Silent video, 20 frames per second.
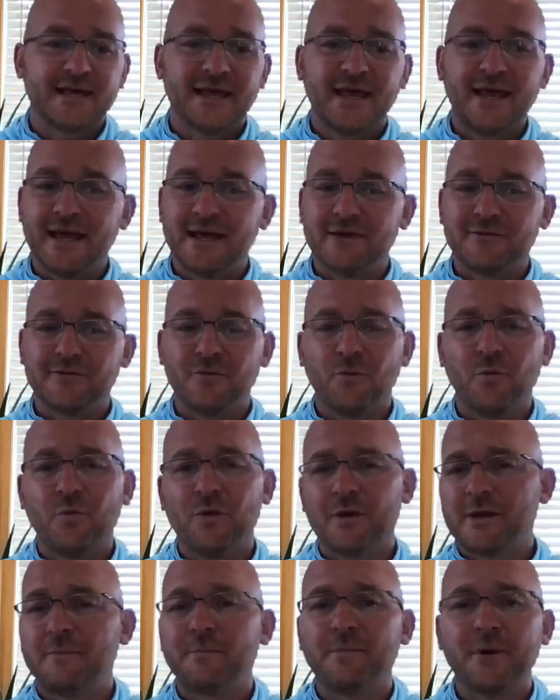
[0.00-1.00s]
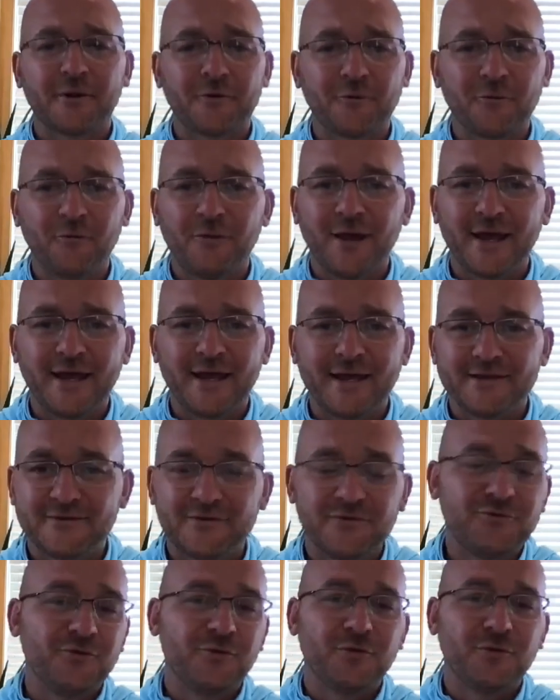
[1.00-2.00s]
And what a better way to
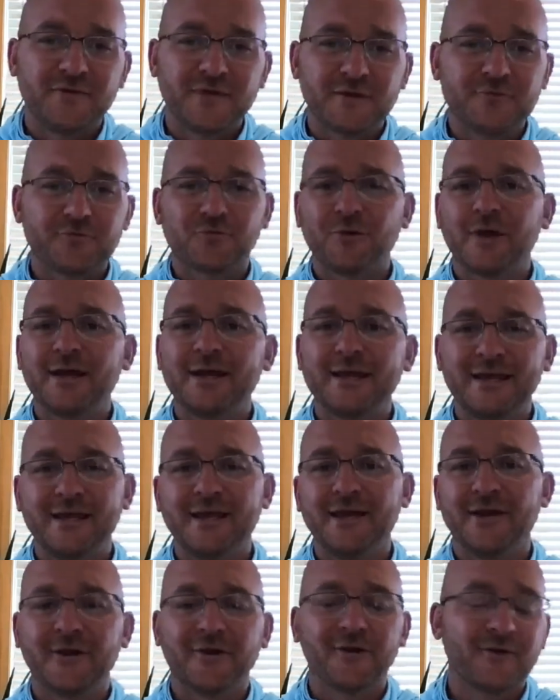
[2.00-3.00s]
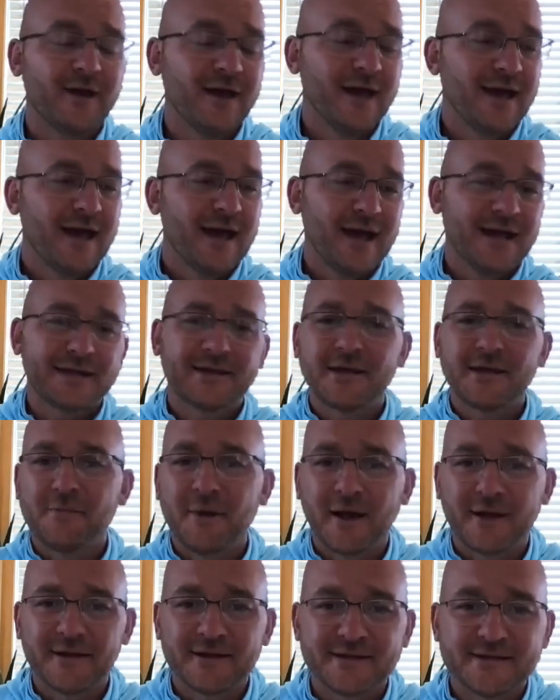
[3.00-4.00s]
do it than right here at
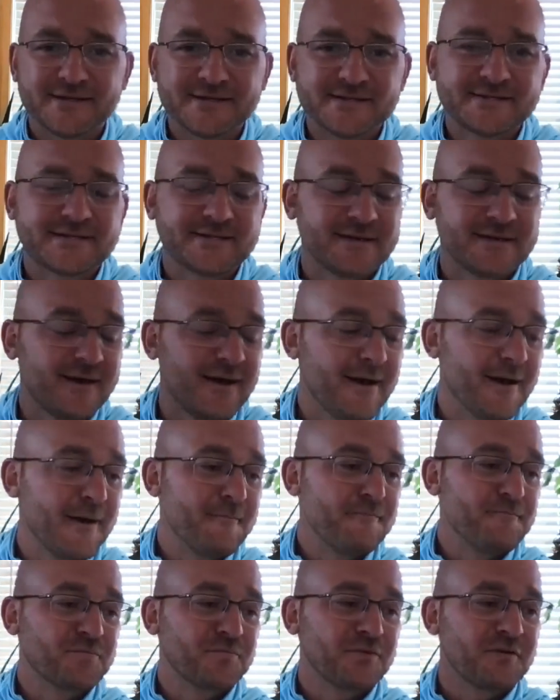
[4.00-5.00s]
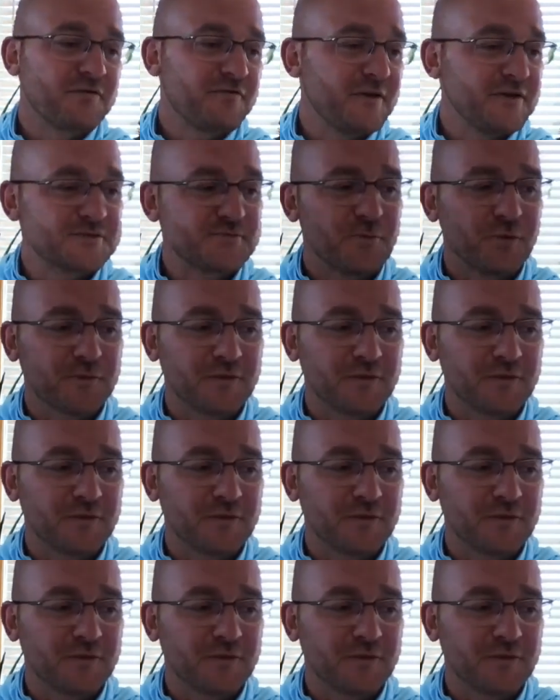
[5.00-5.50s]
Cabela's Facebook